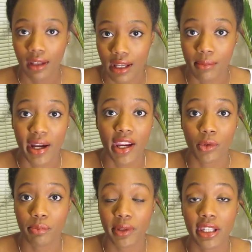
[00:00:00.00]
and my hair
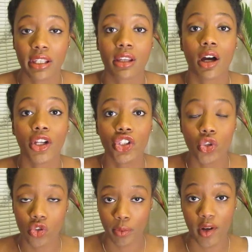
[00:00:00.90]
would be a
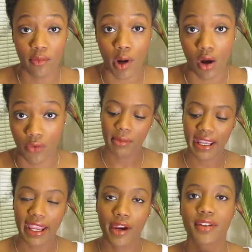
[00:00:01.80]
huge puffball. My
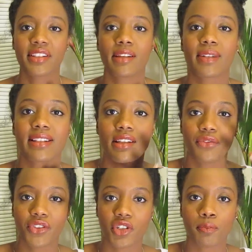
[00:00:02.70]
hair seemed as if
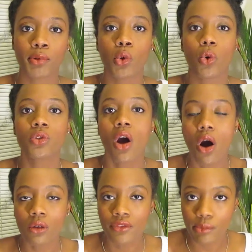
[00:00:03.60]
it just pulled
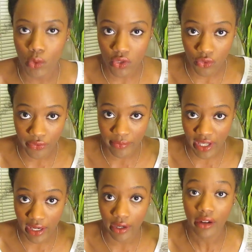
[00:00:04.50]
all of the moisture from the
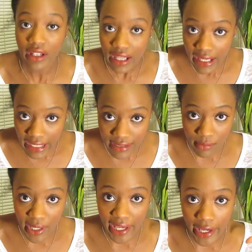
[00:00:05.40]
air into
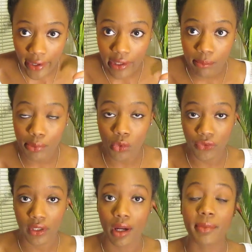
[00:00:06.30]
my hair and
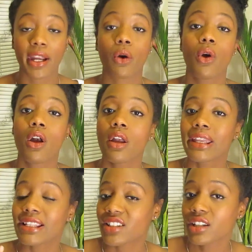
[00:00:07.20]
poofed it up. Now,
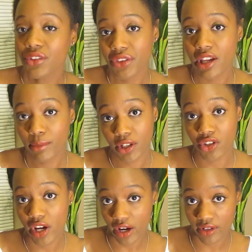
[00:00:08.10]
it's a good thing because
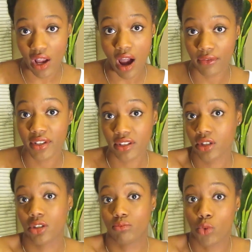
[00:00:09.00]
your hair is
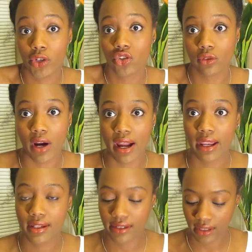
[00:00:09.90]
obviously
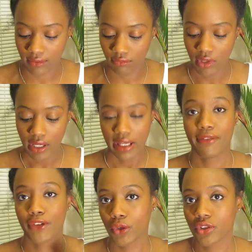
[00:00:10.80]
moisturized and
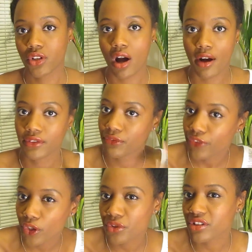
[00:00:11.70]
it feels soft, it
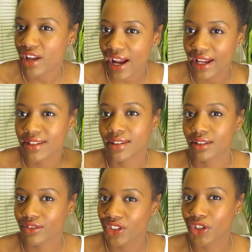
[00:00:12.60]
feels nice, and
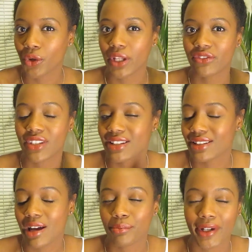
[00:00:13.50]
it's
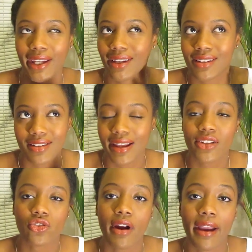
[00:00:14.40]
not breaking, it's
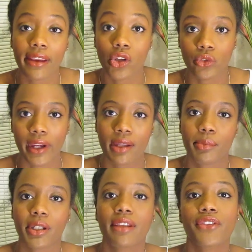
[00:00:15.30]
not dry, great.
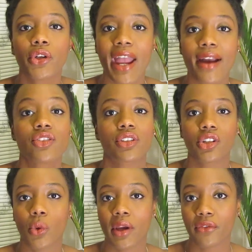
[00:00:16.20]
But if you're actually
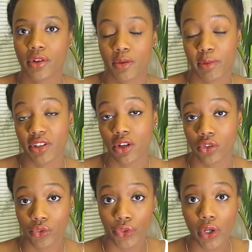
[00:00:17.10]
going for a
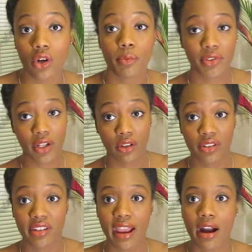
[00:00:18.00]
particular look or particular
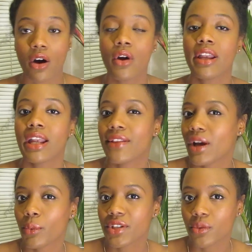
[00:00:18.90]
style and
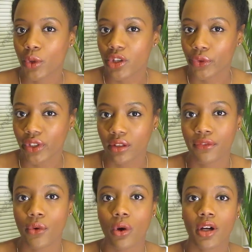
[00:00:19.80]
that wasn't what you were looking
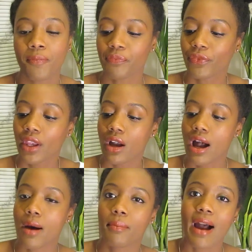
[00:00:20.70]
for,
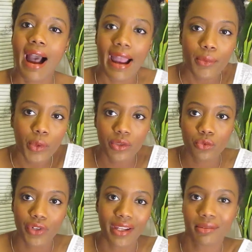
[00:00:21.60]
I
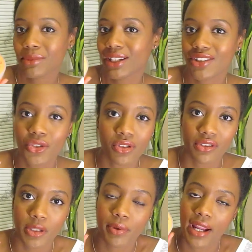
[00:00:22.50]
wouldn't recommend using
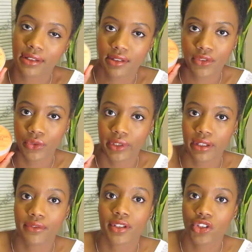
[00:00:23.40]
this product if you
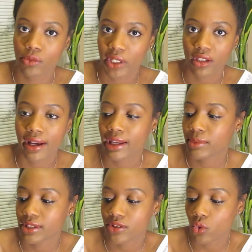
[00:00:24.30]
live in humid
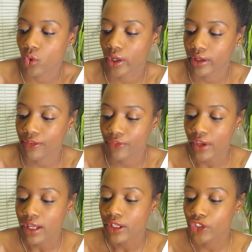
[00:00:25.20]
climates or if
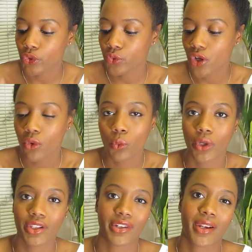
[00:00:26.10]
you don't
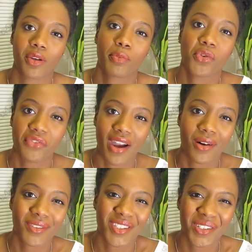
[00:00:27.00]
want your hair to poof
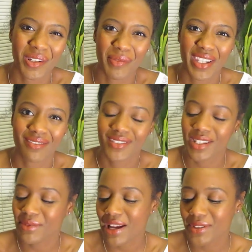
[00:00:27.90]
out, you know what I mean?
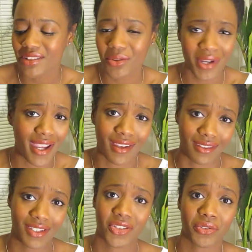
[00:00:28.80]
Sometimes it's okay, it
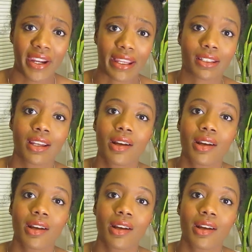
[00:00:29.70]
looks great,